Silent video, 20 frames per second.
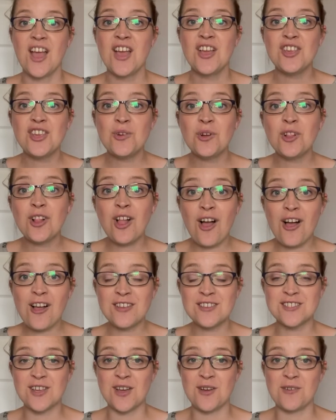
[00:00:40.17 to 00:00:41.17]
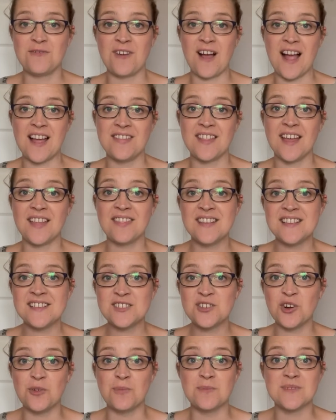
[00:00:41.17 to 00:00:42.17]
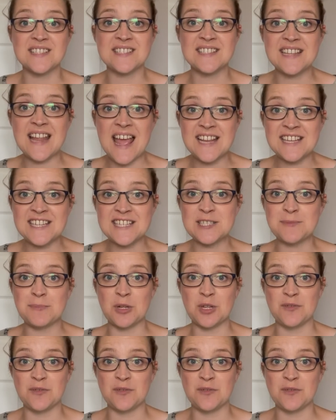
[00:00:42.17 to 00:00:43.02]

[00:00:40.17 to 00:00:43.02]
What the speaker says: You will also find that this comes as an editable